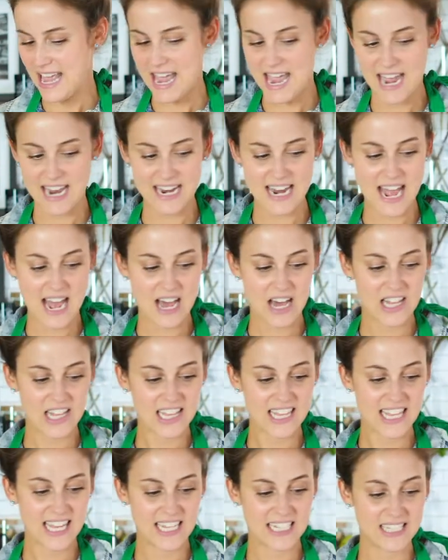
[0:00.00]
And
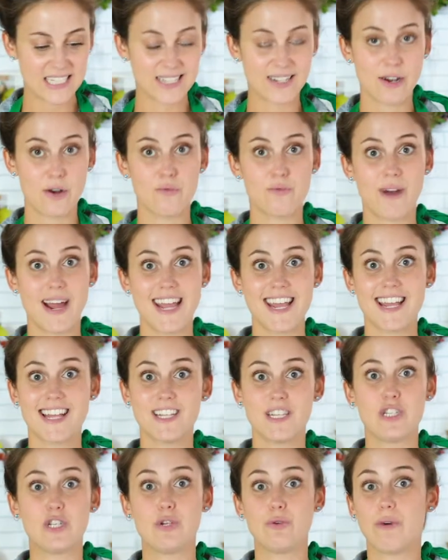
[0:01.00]
now let's go right
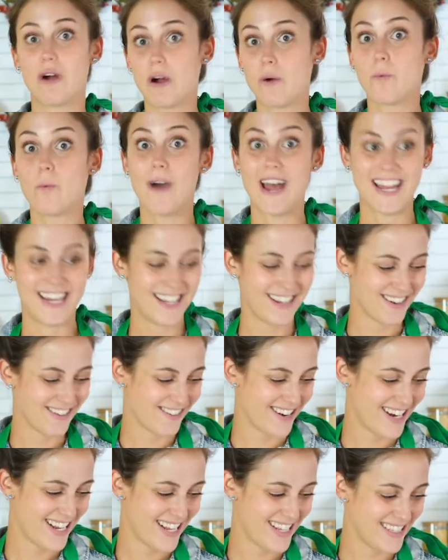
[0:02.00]
into our wet
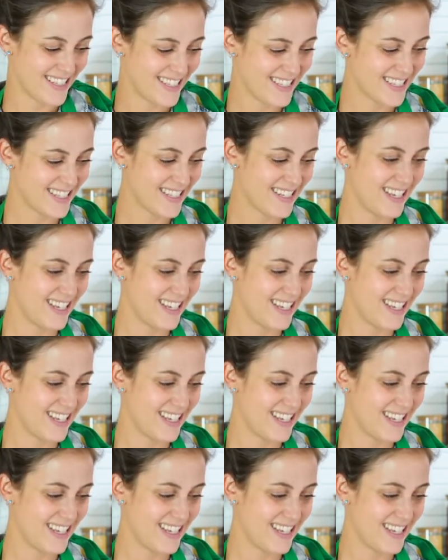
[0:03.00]
ingredients.